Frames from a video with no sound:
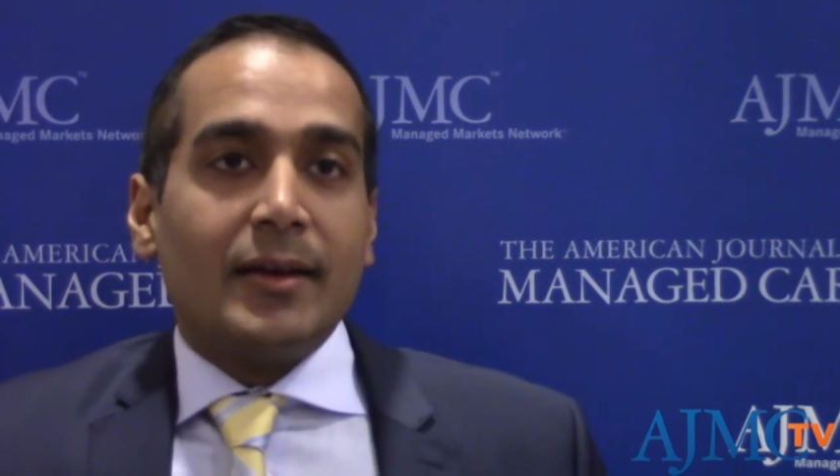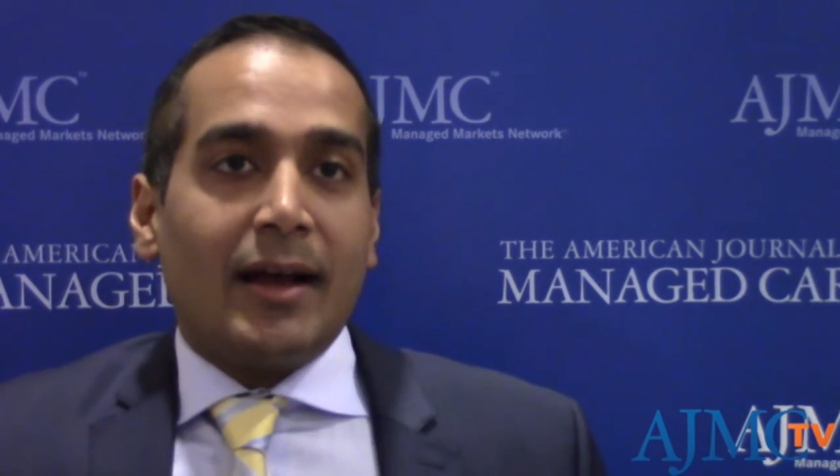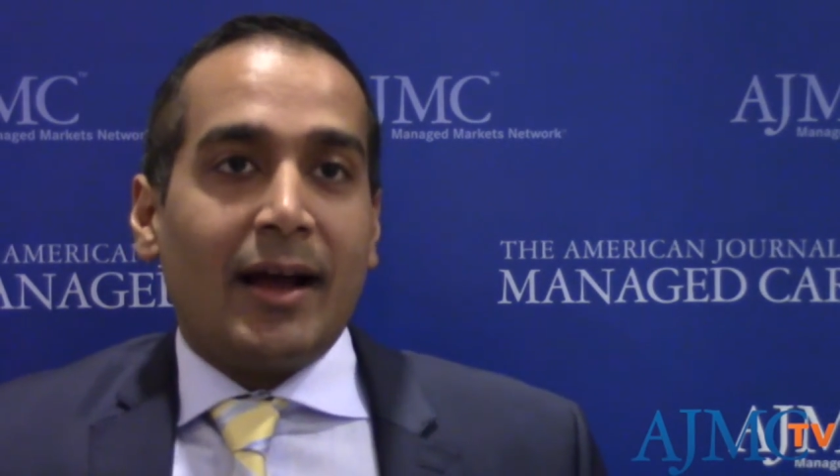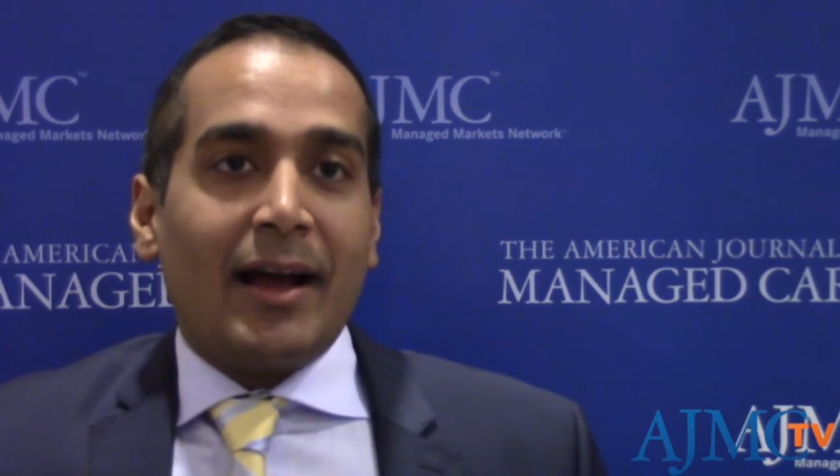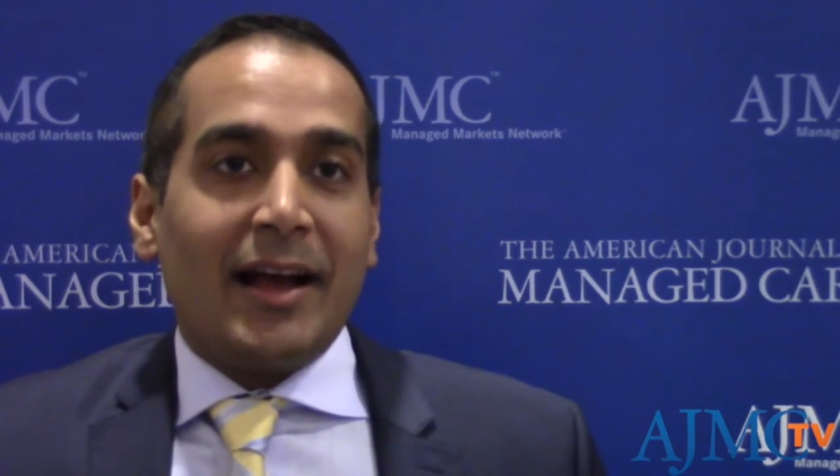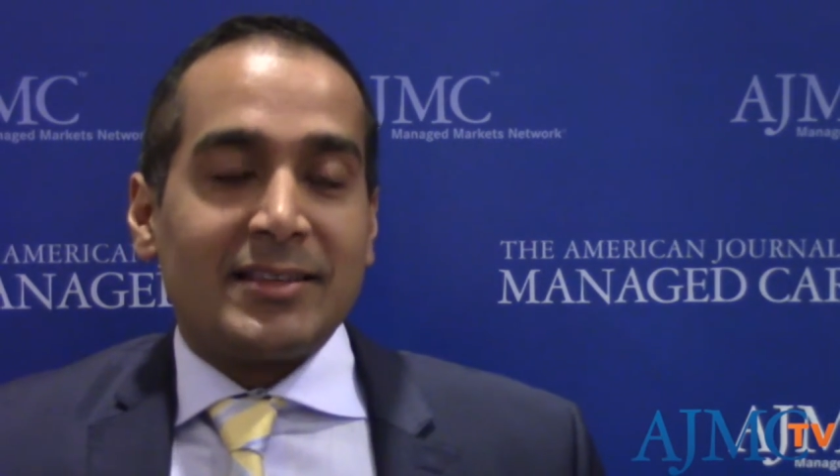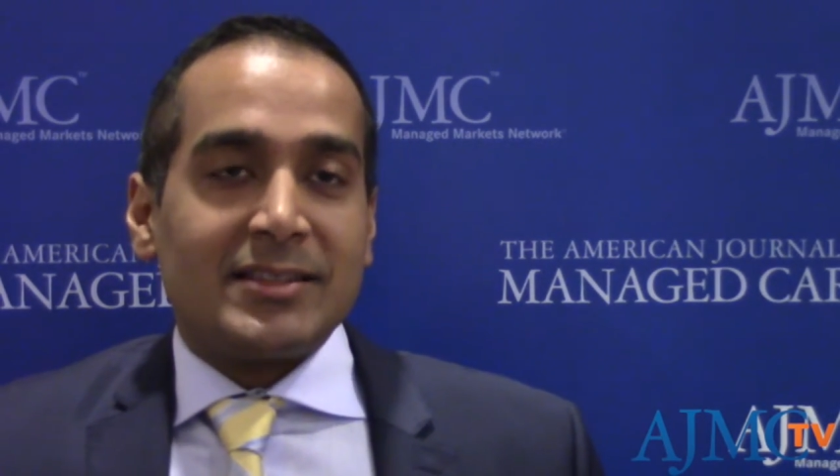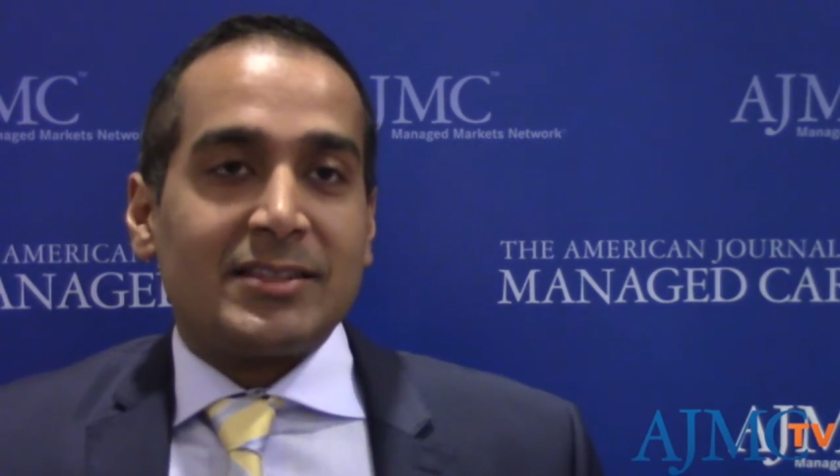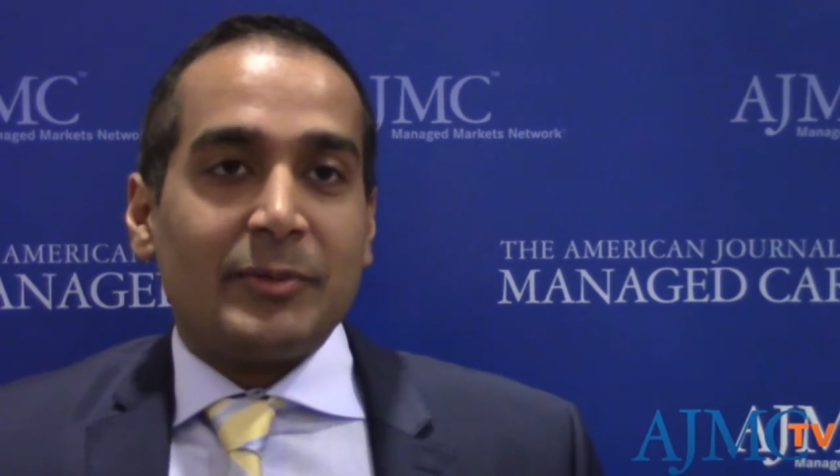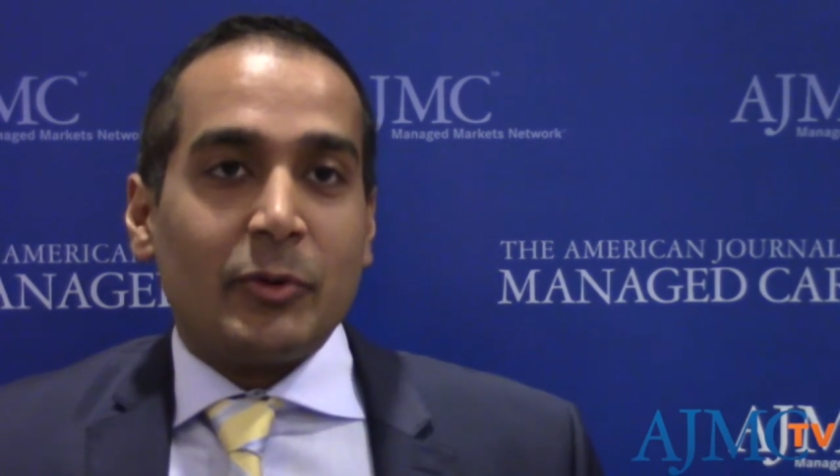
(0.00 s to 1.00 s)
uh, a
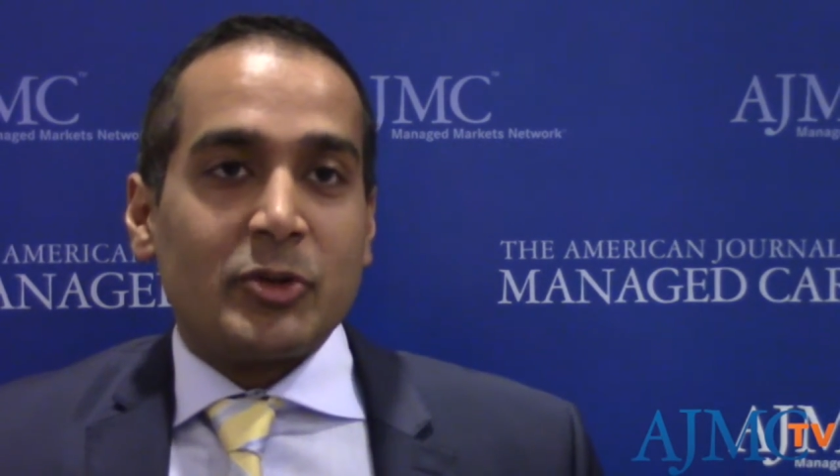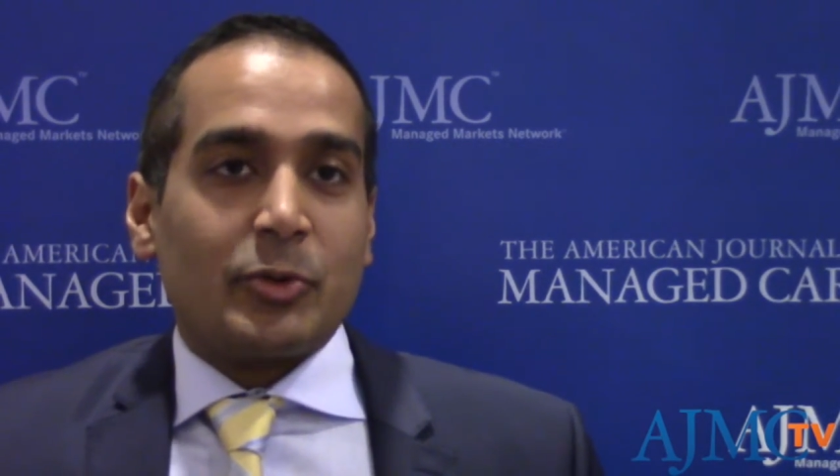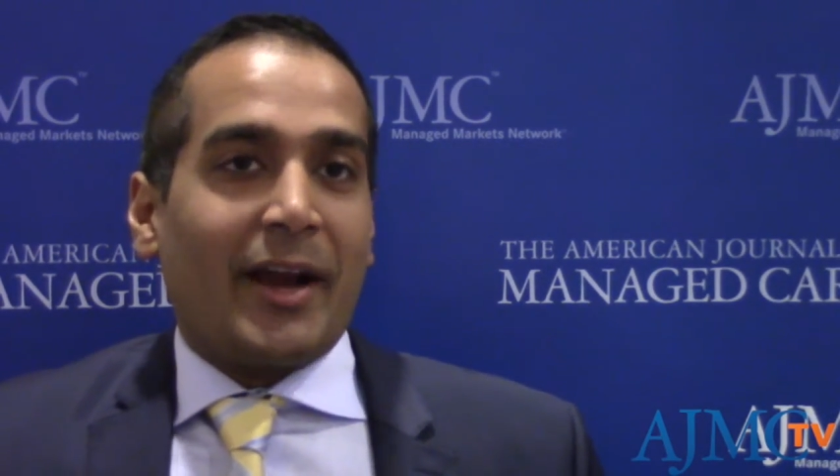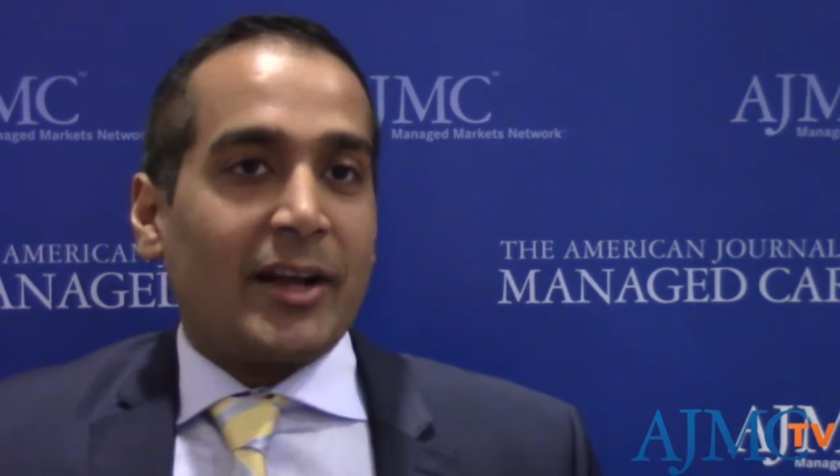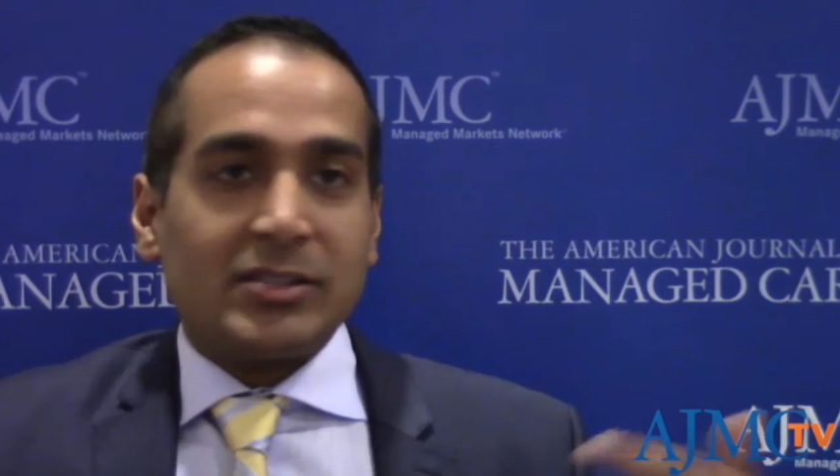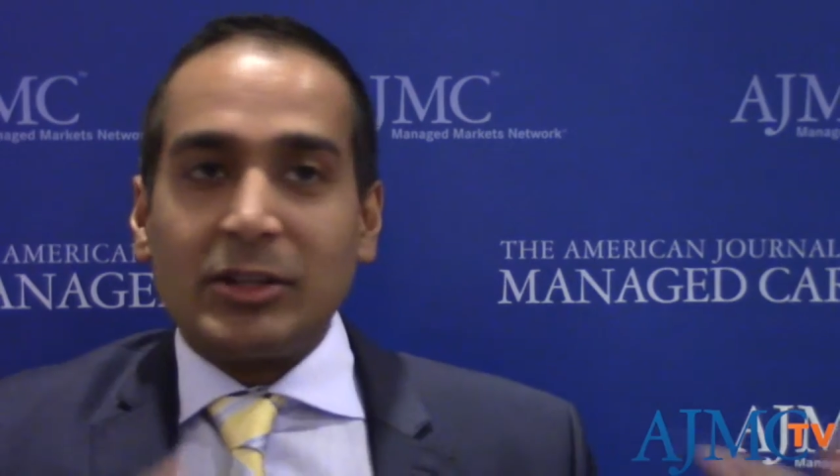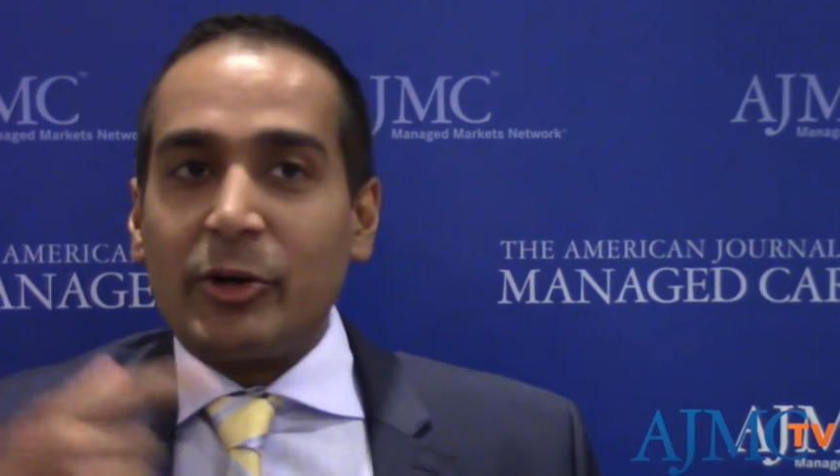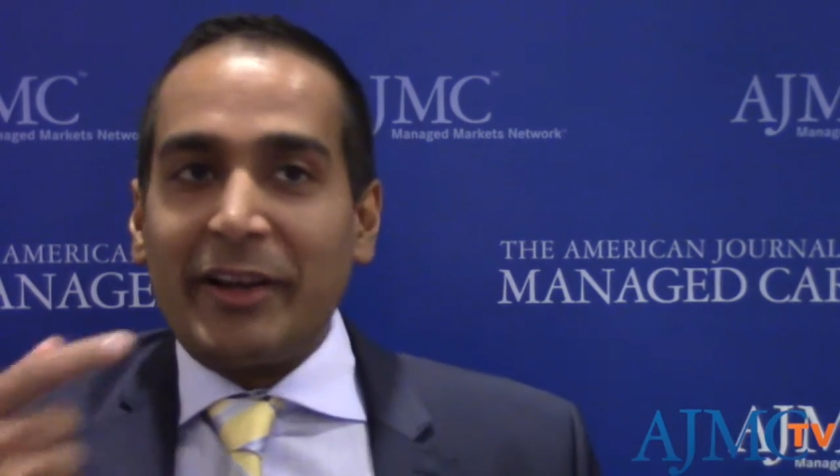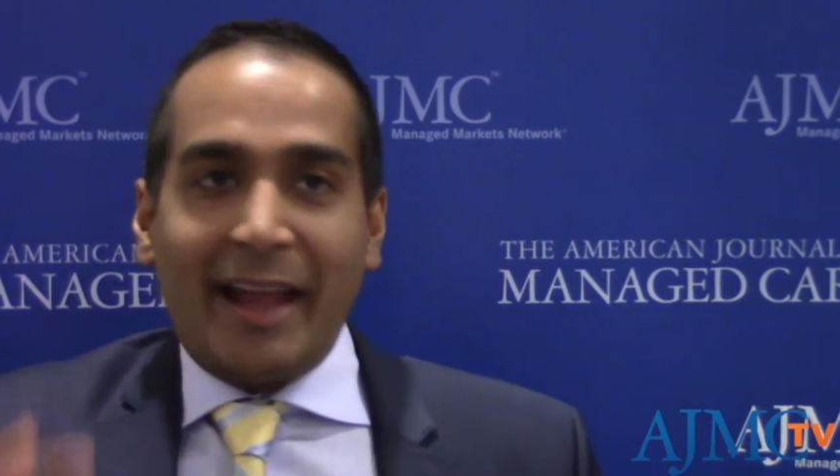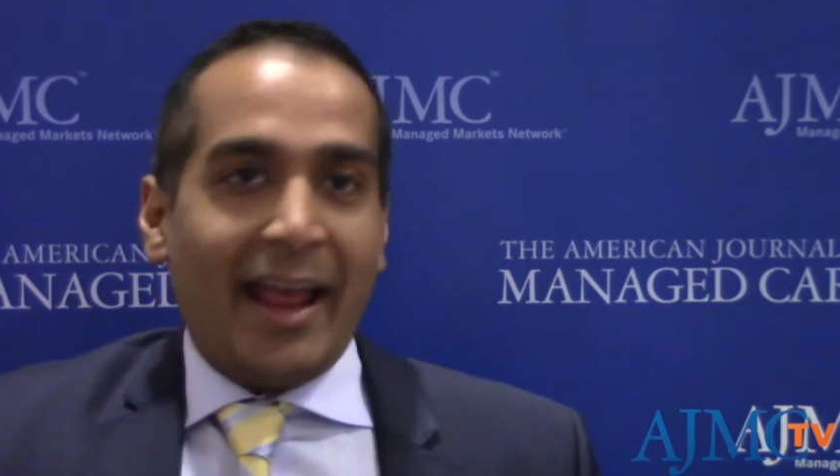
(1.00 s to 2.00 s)
system in which we're actually
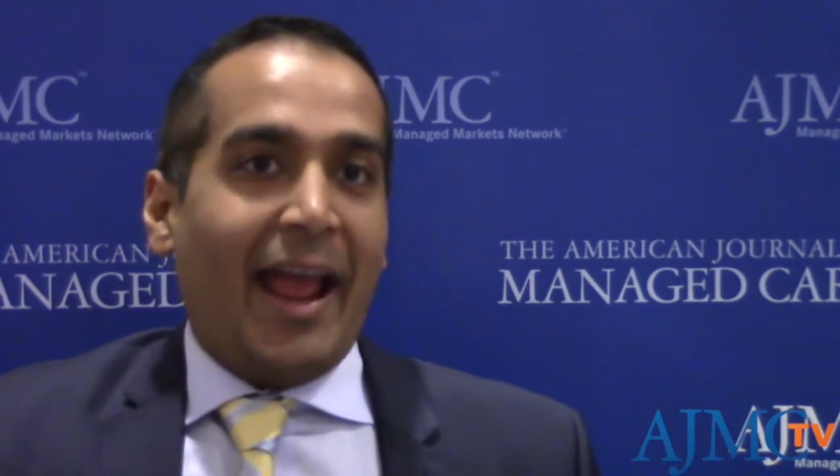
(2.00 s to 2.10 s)
learning